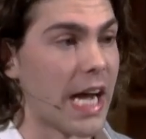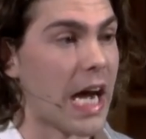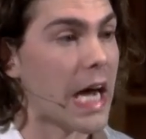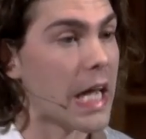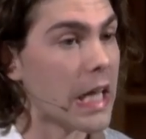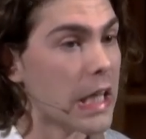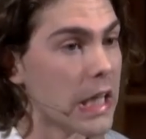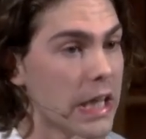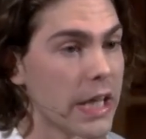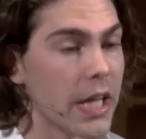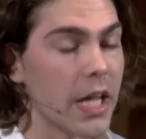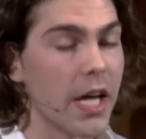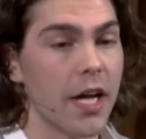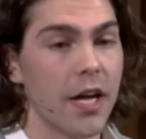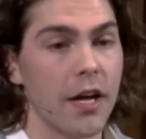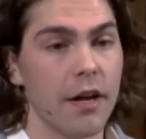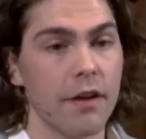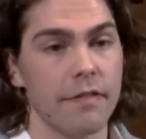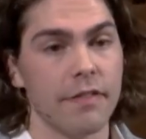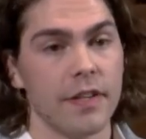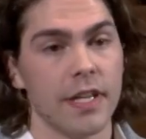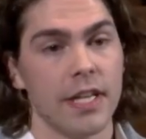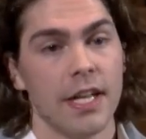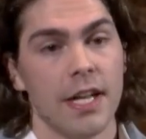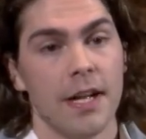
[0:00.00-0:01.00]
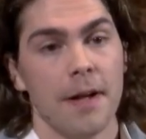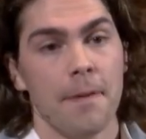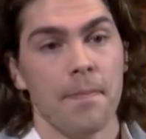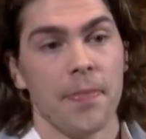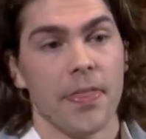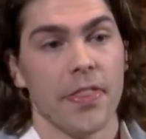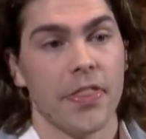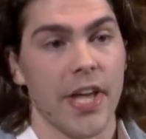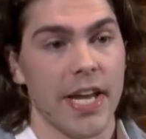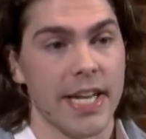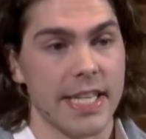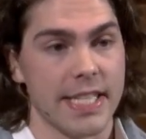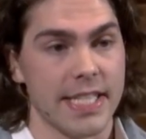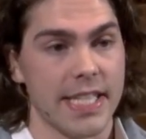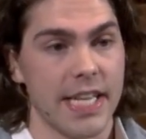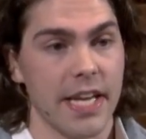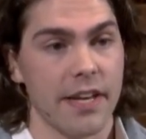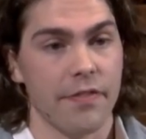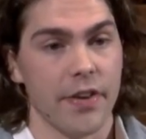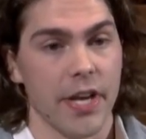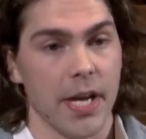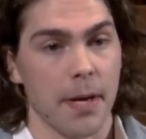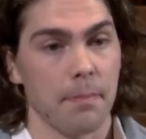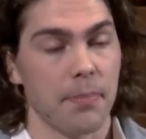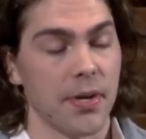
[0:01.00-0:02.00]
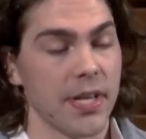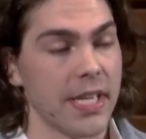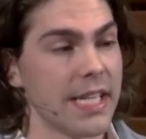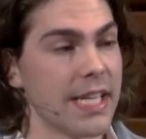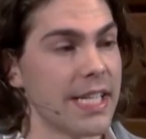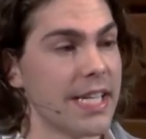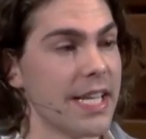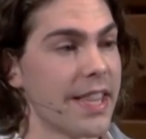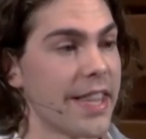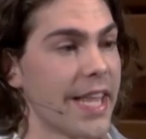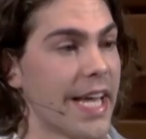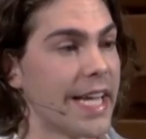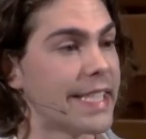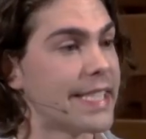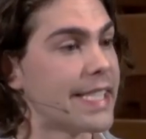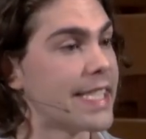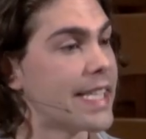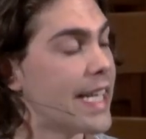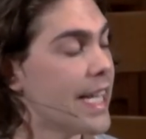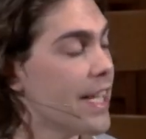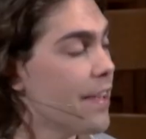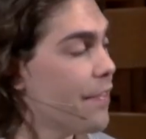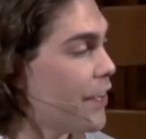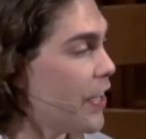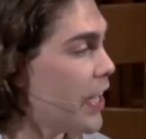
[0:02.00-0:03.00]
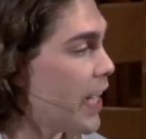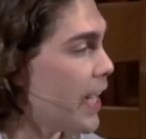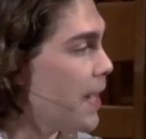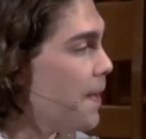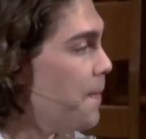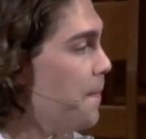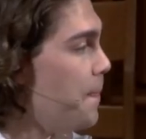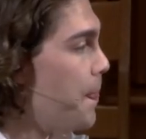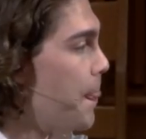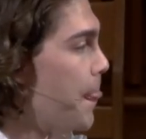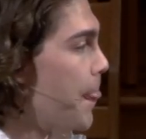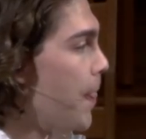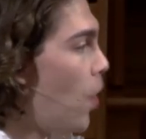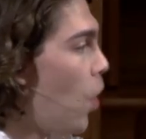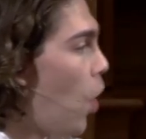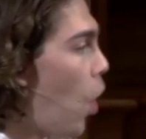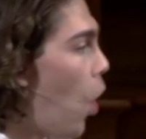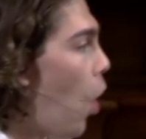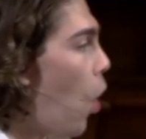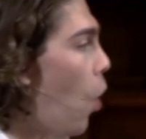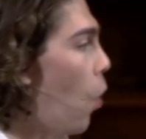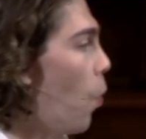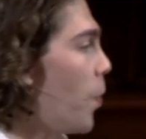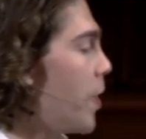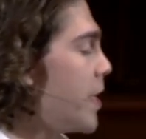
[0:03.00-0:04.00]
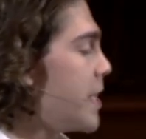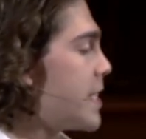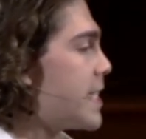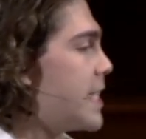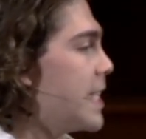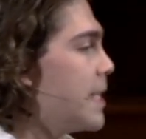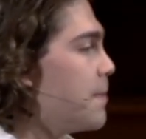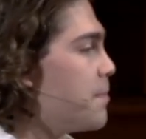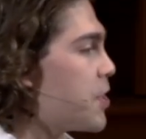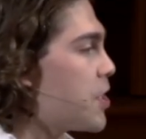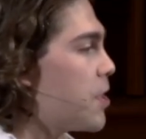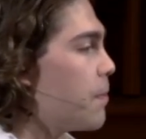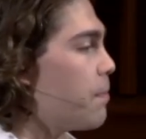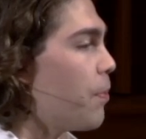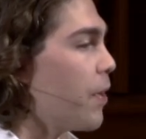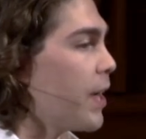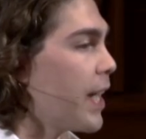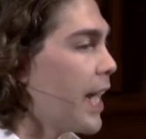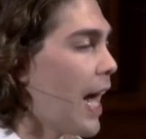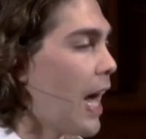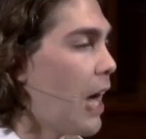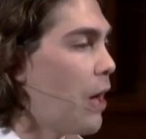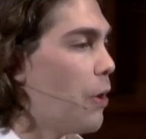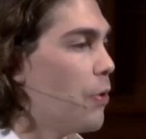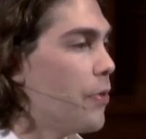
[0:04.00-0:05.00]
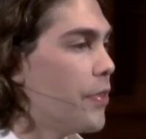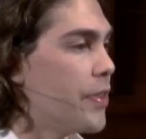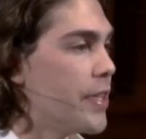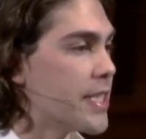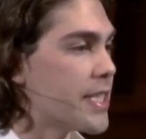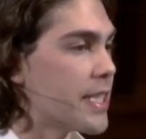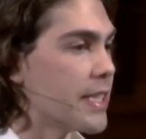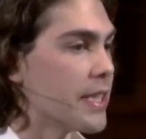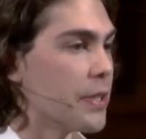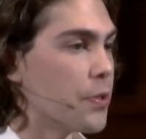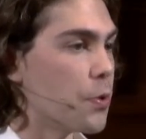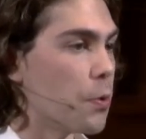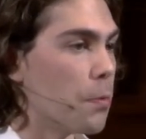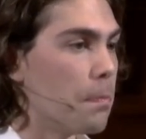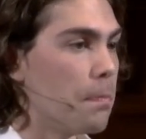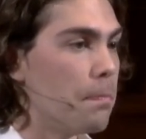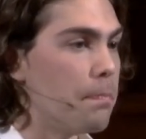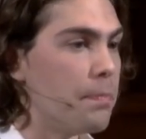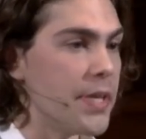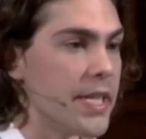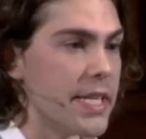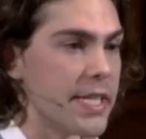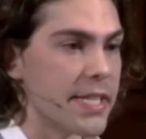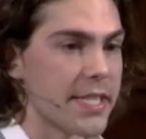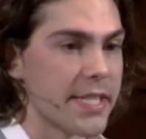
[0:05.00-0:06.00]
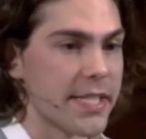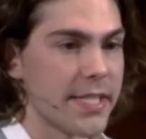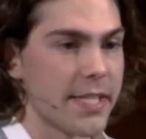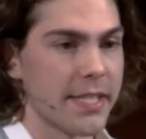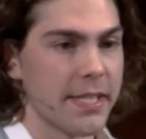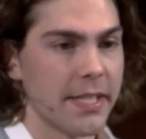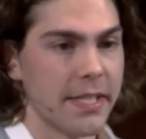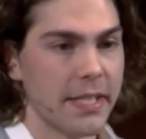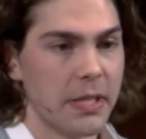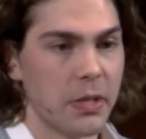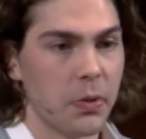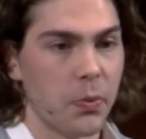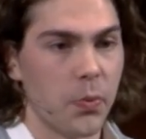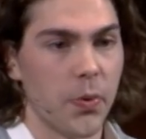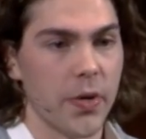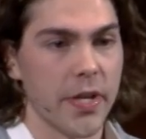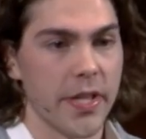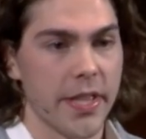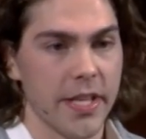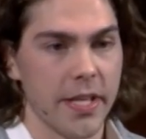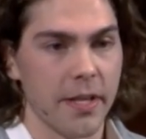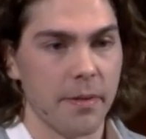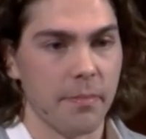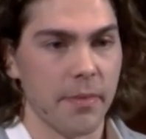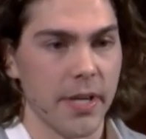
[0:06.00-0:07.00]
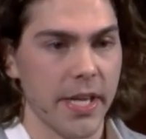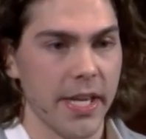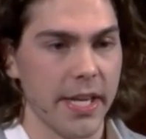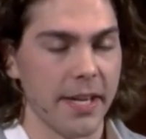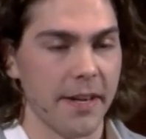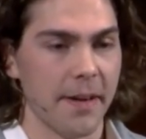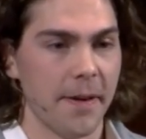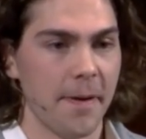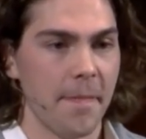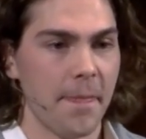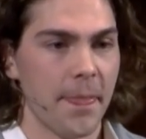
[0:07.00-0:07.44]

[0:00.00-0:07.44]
I love Thanksgiving, but Thanksgiving always seems to bring out this little beast within me